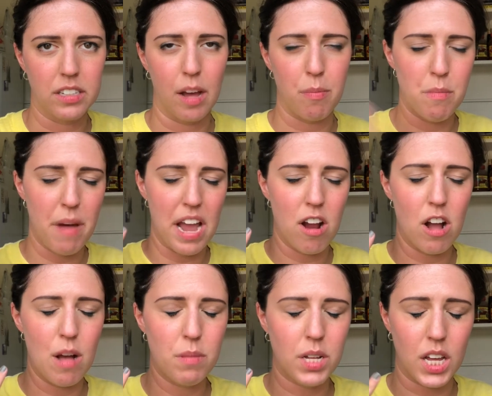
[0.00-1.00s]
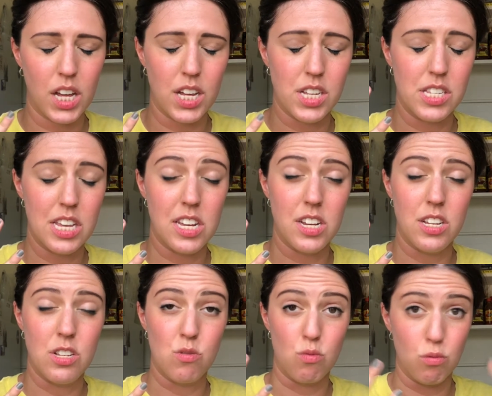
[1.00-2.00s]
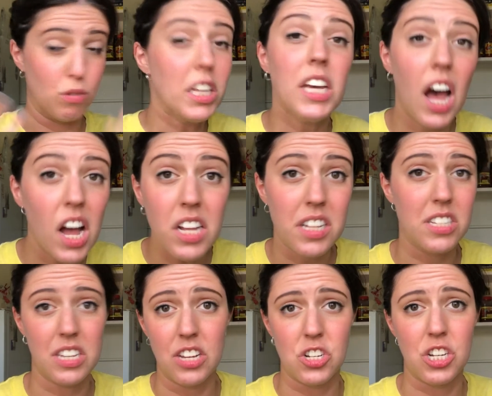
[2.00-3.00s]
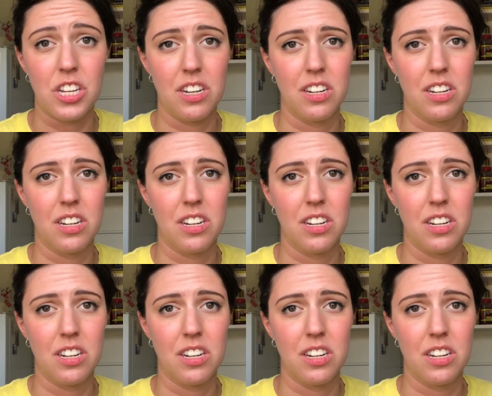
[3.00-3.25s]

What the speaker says: I put my hair up because it is really hot in this kitchen.